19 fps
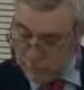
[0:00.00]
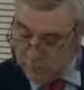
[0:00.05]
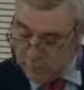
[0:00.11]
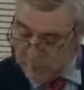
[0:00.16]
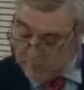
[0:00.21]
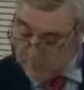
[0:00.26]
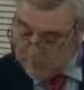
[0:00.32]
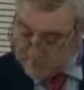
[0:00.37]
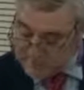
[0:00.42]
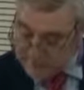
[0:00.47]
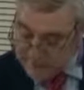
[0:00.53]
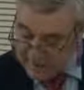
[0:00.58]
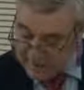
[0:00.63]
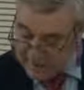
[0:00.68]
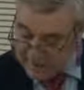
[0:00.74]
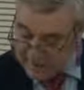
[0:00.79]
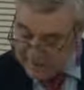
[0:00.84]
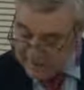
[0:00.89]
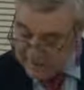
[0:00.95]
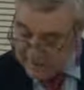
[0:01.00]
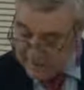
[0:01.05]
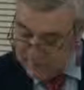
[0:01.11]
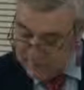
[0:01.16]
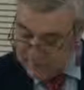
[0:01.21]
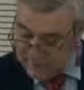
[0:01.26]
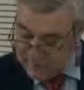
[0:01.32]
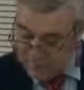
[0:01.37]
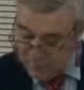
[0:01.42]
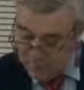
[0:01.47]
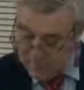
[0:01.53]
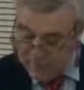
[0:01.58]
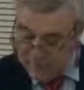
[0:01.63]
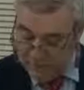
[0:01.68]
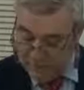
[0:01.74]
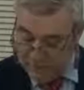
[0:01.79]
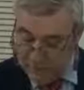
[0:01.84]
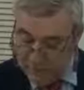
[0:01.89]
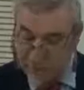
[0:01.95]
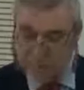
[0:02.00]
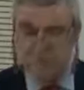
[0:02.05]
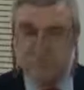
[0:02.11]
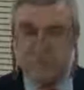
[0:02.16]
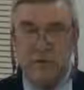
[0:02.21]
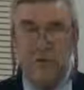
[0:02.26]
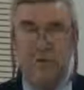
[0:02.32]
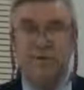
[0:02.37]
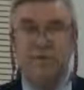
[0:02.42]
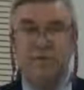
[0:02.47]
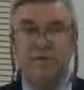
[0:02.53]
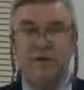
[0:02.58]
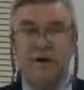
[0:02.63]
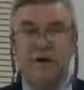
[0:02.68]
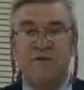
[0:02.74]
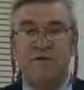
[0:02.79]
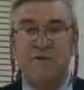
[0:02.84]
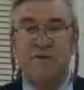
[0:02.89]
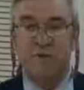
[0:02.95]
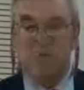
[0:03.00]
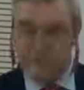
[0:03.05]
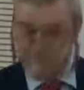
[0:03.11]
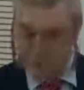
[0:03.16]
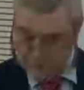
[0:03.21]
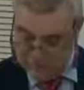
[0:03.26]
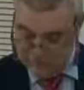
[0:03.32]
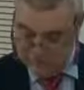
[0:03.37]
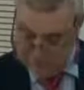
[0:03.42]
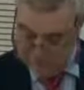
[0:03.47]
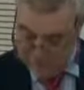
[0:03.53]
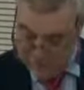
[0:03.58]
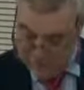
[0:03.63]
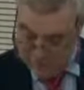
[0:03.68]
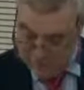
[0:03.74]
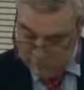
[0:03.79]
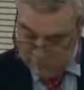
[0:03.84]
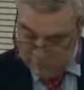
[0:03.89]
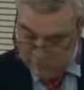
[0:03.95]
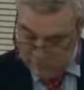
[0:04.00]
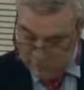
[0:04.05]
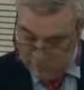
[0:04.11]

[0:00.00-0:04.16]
Then he says that we have spent 5.6 million